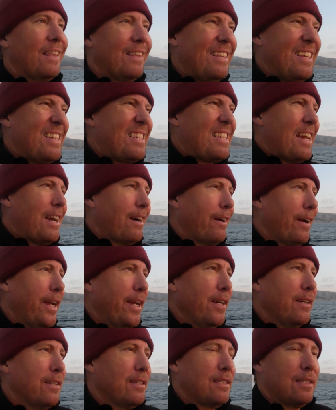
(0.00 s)
this
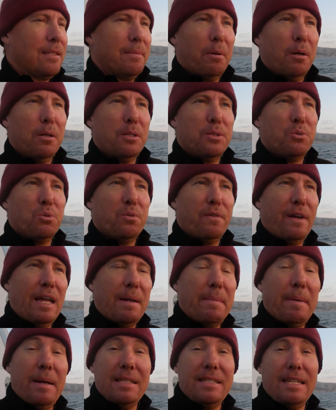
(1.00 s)
area is supposed to have
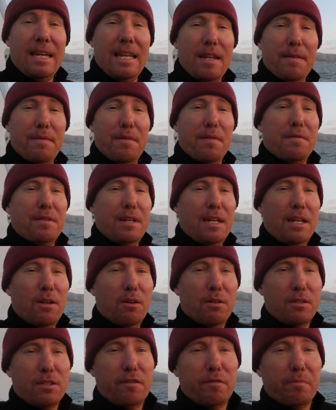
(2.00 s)
had about 10 to 15
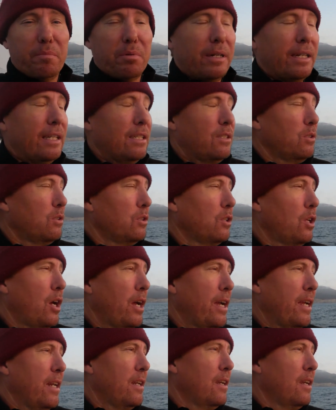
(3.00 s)
knots of breeze all night.